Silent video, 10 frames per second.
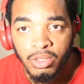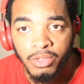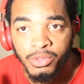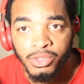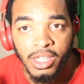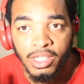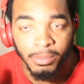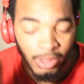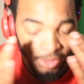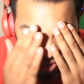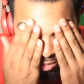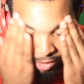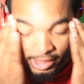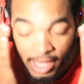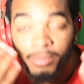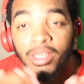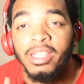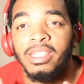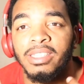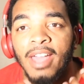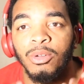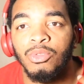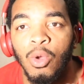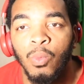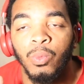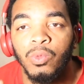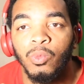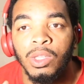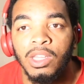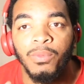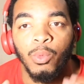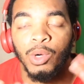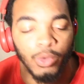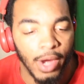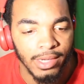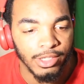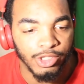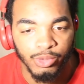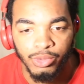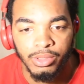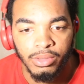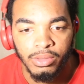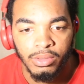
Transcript: Or if you stuck in the middle somewhat like me, because I don't know what level we're grading this on.